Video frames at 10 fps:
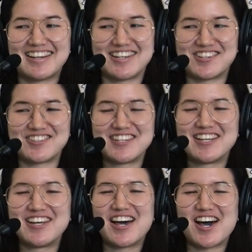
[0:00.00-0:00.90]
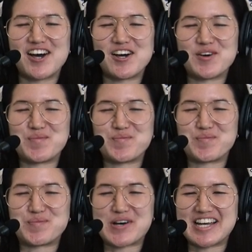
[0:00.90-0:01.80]
I know. Um,
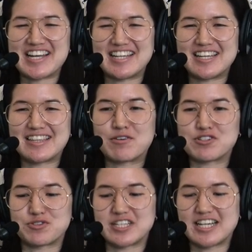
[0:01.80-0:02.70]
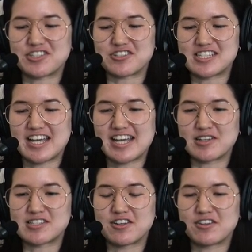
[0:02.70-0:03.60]
but that was really
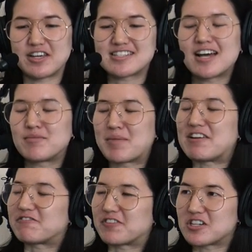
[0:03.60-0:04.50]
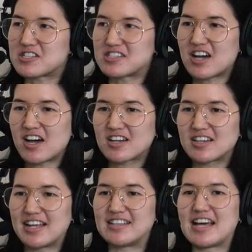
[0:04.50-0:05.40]
interesting. So it's not my first doc,
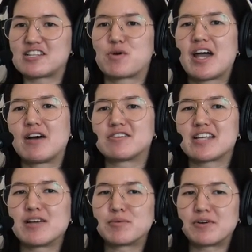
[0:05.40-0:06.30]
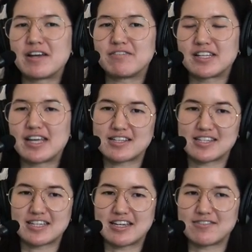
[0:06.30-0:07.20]
and that's why I was able, I feel like,
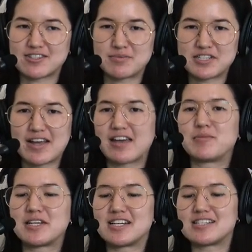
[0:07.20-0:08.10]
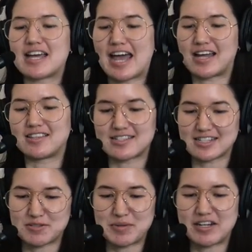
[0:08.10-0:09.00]
to give so much value because I had this
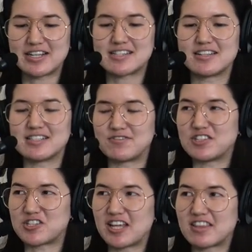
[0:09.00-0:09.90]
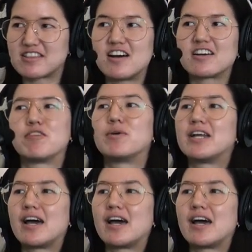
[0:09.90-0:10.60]
experience on this feature length doc. And right.